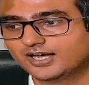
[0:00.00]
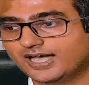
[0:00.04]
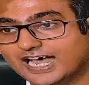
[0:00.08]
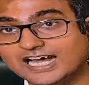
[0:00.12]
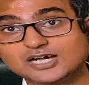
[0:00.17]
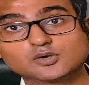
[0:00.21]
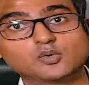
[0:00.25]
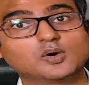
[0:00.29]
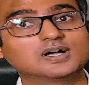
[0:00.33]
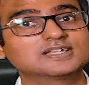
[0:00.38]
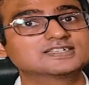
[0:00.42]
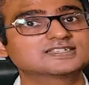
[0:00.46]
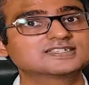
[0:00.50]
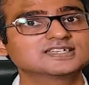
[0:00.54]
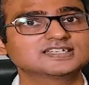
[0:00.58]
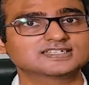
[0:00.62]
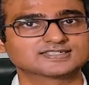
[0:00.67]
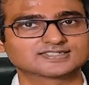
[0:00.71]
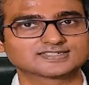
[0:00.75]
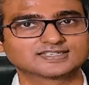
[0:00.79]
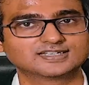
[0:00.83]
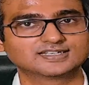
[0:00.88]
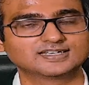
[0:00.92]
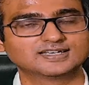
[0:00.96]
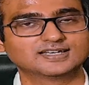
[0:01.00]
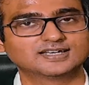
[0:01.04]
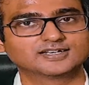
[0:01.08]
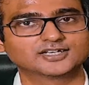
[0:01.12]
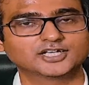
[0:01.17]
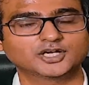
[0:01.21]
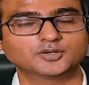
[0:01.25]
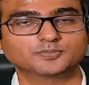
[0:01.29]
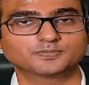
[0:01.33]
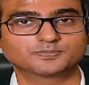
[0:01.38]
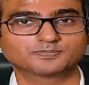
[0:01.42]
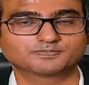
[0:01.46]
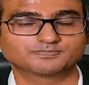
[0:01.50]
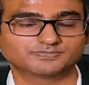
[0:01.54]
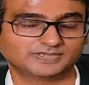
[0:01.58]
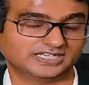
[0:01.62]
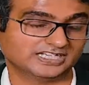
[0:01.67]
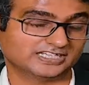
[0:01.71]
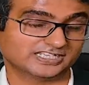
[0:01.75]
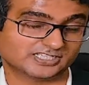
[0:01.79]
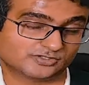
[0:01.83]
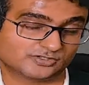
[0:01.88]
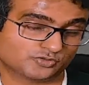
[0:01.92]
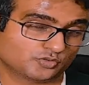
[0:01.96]
Advances. Now,
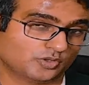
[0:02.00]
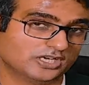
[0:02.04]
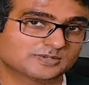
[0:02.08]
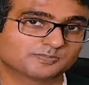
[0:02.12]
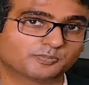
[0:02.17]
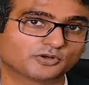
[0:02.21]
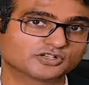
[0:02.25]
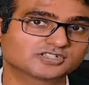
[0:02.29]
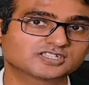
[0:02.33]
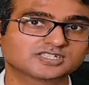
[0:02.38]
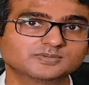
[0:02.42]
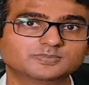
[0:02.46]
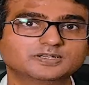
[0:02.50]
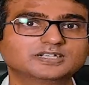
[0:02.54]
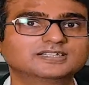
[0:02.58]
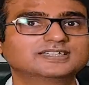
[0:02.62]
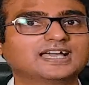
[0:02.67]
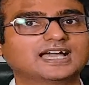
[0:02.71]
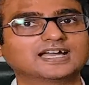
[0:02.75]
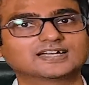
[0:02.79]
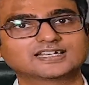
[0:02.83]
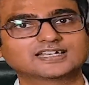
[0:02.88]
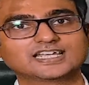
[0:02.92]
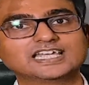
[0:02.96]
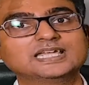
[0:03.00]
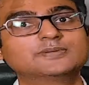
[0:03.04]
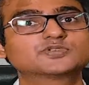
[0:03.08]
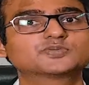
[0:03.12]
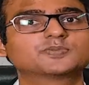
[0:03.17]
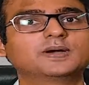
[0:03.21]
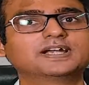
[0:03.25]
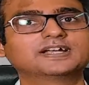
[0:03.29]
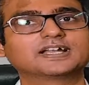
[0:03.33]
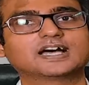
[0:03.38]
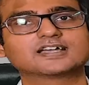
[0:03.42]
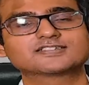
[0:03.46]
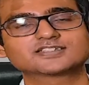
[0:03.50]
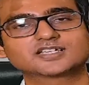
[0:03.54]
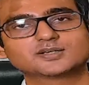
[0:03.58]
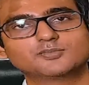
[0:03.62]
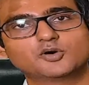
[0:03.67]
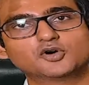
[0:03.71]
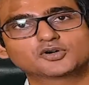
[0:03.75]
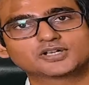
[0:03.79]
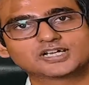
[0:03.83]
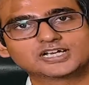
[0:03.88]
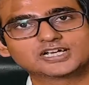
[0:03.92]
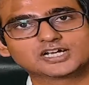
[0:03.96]
it is quite possible that A I I M S might ask
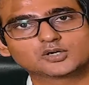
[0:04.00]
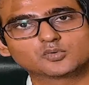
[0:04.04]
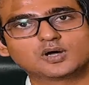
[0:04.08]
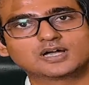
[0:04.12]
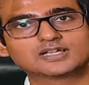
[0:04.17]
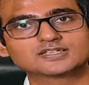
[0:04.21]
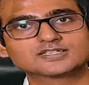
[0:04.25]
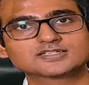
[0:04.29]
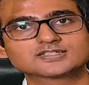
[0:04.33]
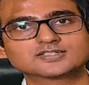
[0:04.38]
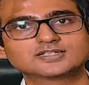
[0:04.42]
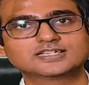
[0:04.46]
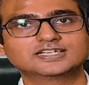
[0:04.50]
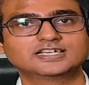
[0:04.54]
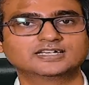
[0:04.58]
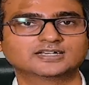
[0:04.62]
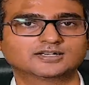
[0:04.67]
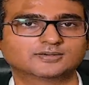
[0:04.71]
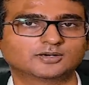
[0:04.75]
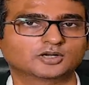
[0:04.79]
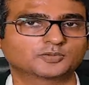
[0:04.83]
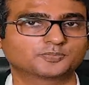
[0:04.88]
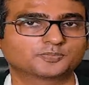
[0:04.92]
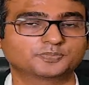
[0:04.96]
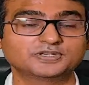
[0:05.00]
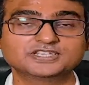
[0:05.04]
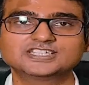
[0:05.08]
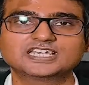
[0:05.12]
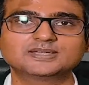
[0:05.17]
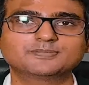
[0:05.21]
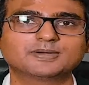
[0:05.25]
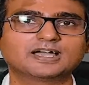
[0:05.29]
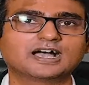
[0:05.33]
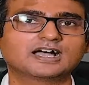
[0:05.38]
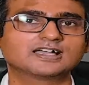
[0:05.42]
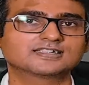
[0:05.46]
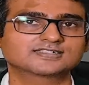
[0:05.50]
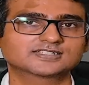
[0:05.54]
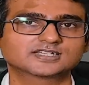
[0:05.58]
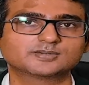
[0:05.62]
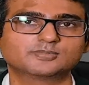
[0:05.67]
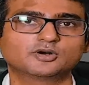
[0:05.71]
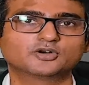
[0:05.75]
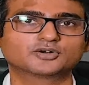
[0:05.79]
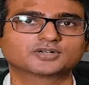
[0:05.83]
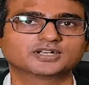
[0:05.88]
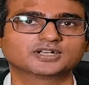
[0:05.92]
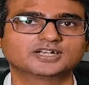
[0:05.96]
about an advance, uh, or P G I might ask
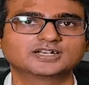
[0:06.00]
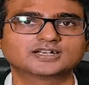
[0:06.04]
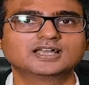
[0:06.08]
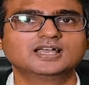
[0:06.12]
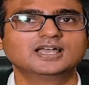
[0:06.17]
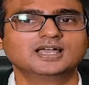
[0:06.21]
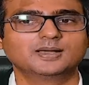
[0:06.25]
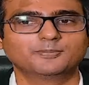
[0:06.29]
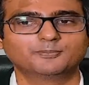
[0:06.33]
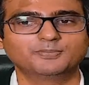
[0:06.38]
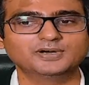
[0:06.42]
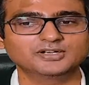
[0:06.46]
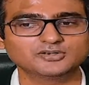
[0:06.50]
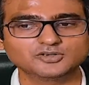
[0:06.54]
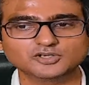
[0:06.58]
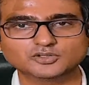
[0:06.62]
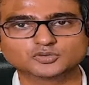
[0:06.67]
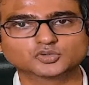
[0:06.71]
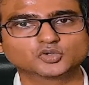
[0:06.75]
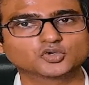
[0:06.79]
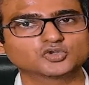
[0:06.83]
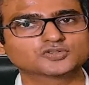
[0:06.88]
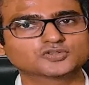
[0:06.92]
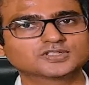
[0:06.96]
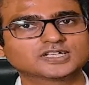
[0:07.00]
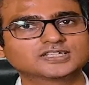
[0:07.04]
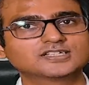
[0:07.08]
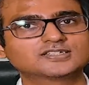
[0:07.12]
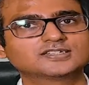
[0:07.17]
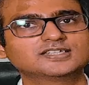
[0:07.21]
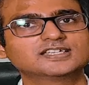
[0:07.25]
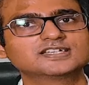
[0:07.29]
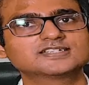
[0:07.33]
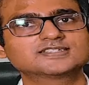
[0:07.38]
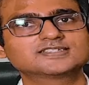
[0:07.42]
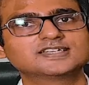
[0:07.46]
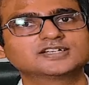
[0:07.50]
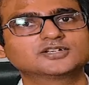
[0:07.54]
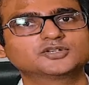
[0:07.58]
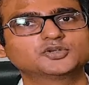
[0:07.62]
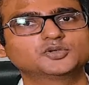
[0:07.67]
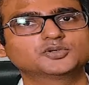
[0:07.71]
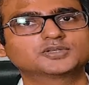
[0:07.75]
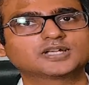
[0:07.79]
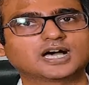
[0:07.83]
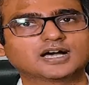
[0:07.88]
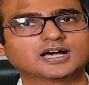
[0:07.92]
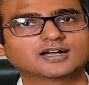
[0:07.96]
about it. But you know, those are the things that
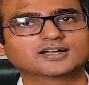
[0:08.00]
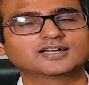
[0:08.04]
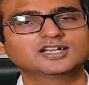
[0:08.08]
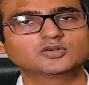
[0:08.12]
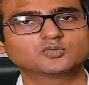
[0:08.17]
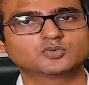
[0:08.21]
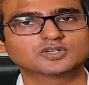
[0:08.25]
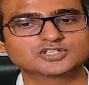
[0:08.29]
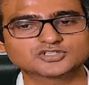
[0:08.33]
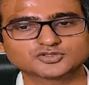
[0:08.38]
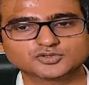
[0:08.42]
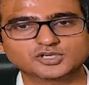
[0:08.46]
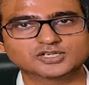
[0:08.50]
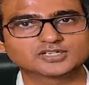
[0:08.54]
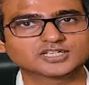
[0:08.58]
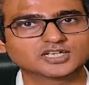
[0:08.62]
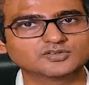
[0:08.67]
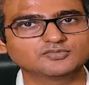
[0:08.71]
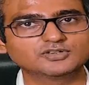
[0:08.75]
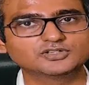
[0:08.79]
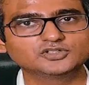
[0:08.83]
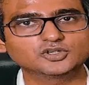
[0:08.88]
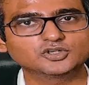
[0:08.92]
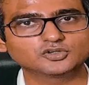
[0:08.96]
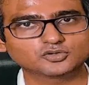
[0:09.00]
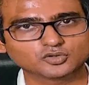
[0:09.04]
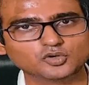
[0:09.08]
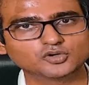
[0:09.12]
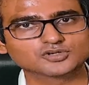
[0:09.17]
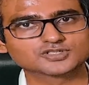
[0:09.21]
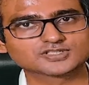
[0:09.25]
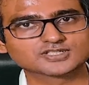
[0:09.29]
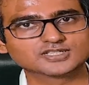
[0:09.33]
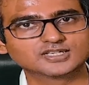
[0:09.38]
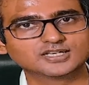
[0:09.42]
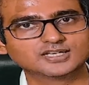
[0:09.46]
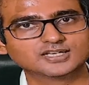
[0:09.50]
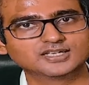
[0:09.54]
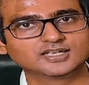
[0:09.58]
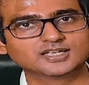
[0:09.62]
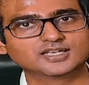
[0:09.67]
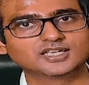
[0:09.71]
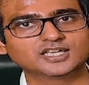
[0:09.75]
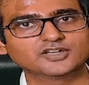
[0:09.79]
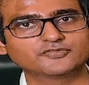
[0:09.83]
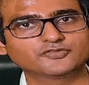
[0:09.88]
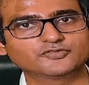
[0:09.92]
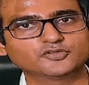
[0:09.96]
you target once you are done with your course.
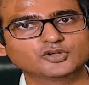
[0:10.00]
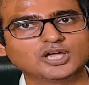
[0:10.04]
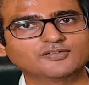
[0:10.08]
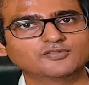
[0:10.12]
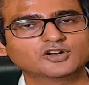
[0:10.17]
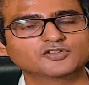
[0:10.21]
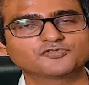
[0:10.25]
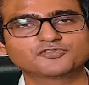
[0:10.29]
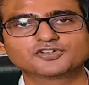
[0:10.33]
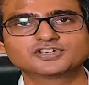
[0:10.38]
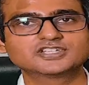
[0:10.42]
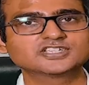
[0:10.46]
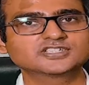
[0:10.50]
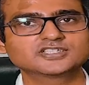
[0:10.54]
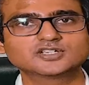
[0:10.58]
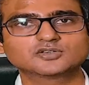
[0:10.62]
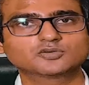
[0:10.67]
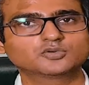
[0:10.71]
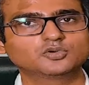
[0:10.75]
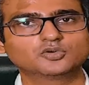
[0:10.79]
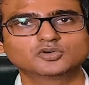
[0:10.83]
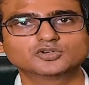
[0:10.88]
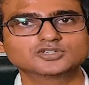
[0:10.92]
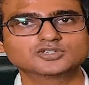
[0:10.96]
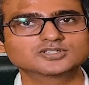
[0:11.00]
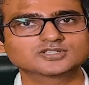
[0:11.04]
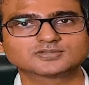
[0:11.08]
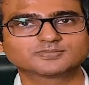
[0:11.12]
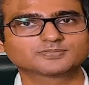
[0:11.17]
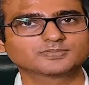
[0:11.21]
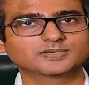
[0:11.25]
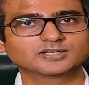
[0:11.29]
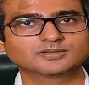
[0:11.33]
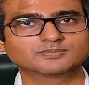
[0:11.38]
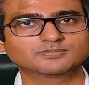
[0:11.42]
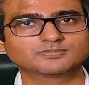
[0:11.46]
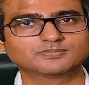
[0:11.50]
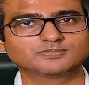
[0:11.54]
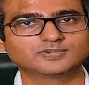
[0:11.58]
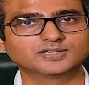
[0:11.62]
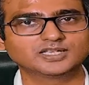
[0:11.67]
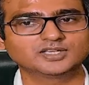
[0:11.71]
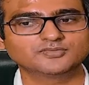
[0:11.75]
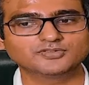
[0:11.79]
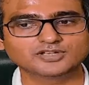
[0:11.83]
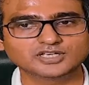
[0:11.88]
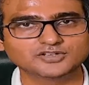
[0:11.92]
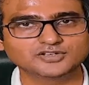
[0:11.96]
If you have not finished the course, uh,
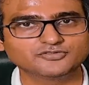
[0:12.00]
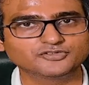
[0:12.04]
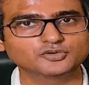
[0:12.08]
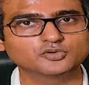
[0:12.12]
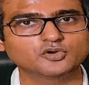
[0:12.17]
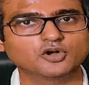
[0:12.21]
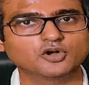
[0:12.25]
even if you